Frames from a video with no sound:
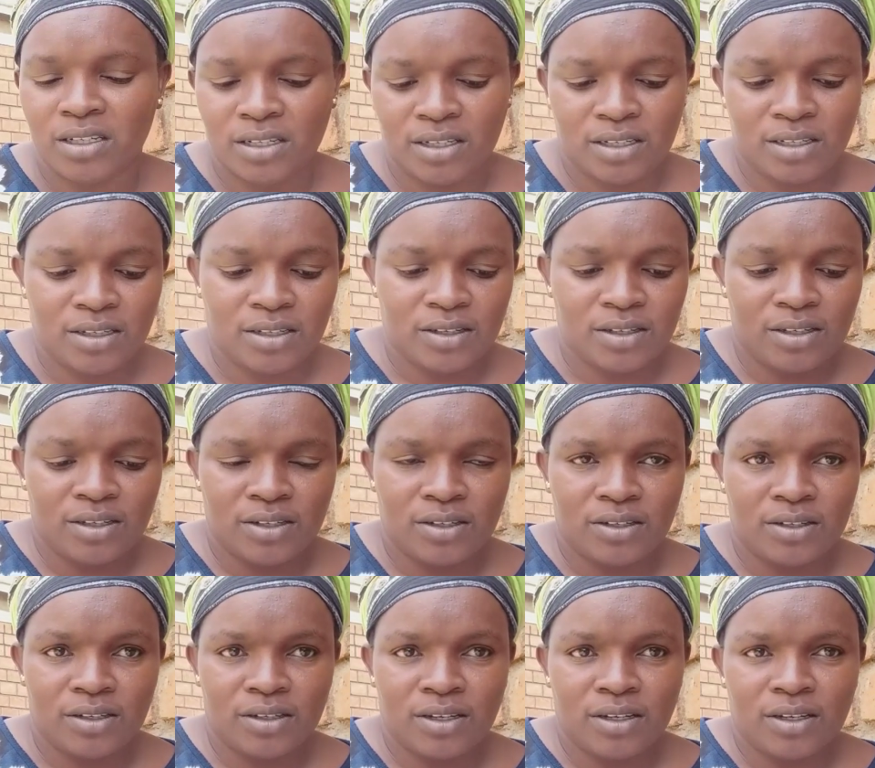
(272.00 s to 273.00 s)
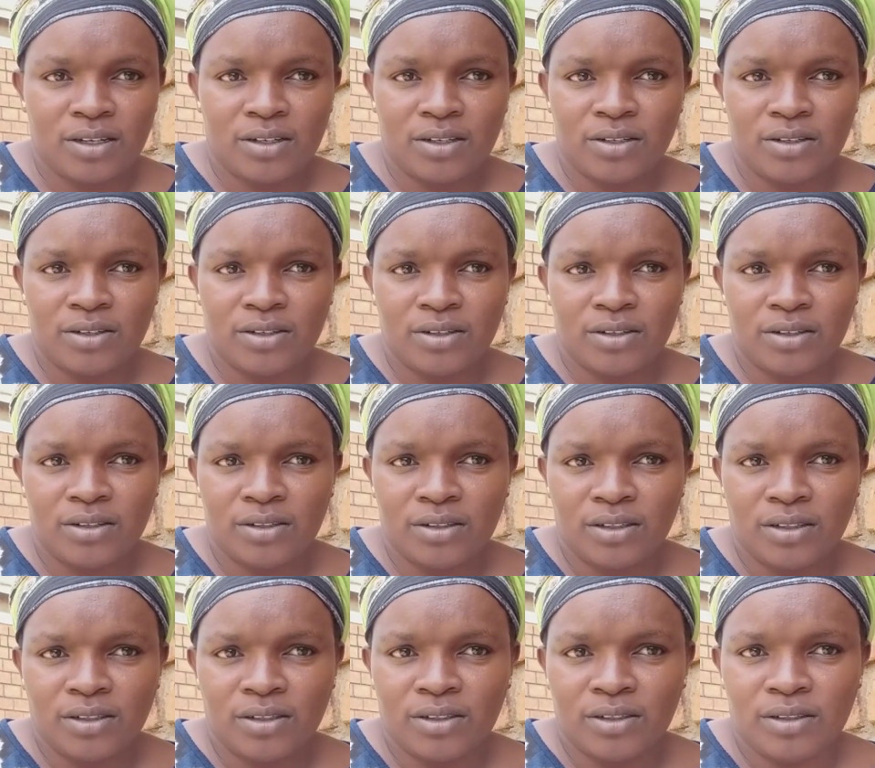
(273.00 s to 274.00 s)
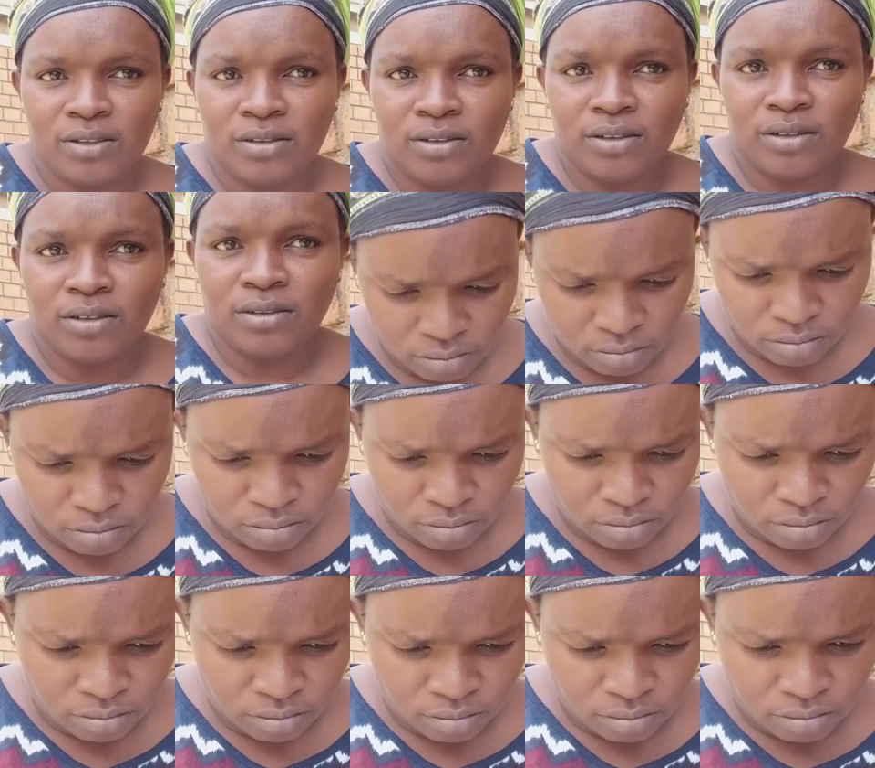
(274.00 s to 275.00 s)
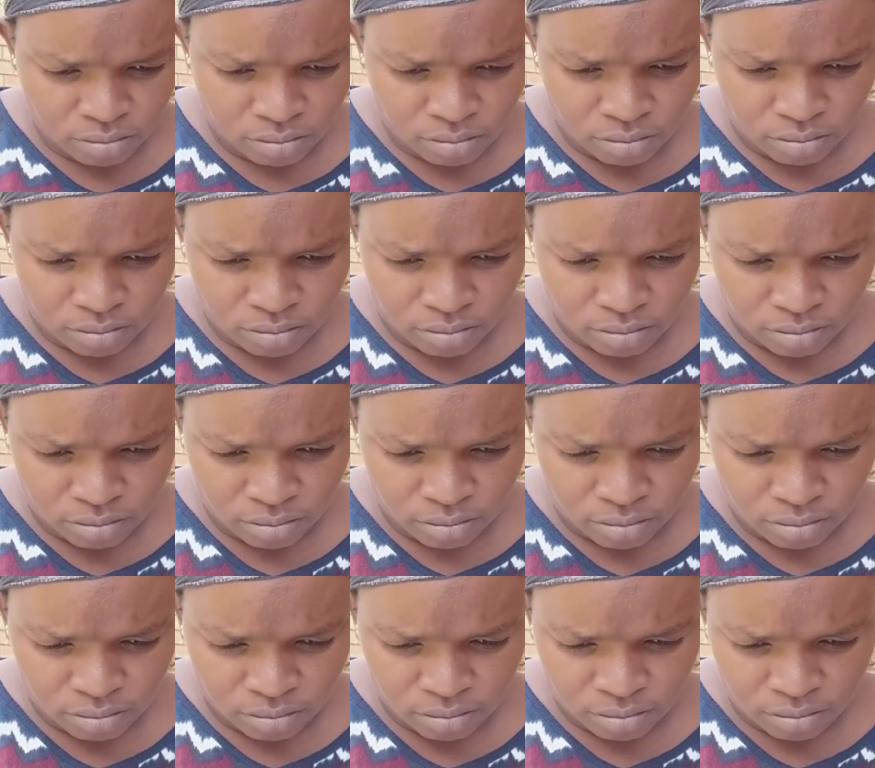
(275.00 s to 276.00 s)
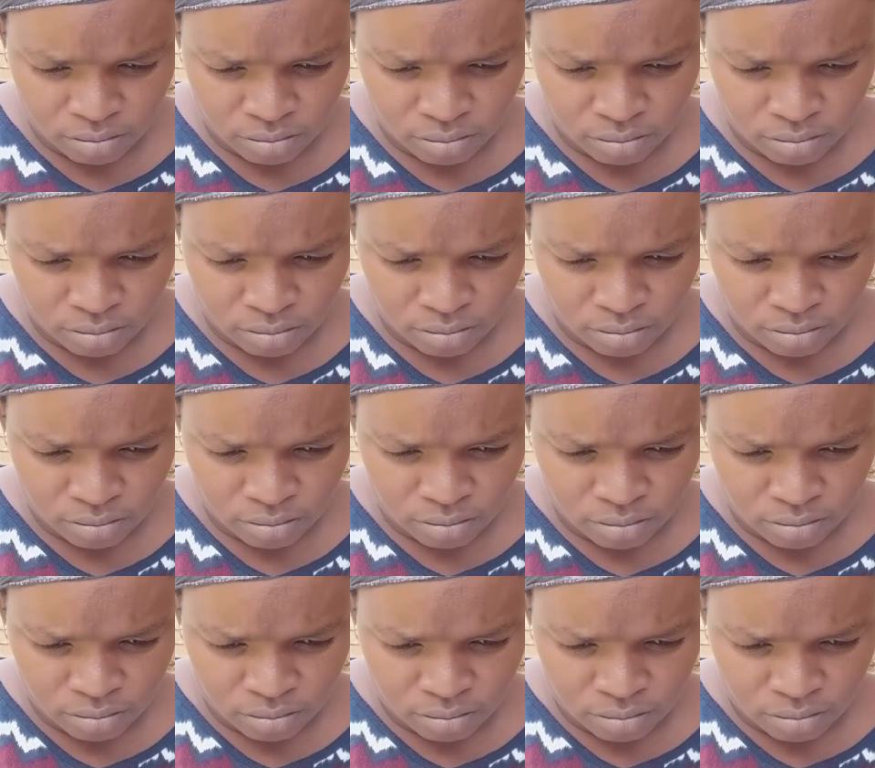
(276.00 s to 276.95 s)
[no speech]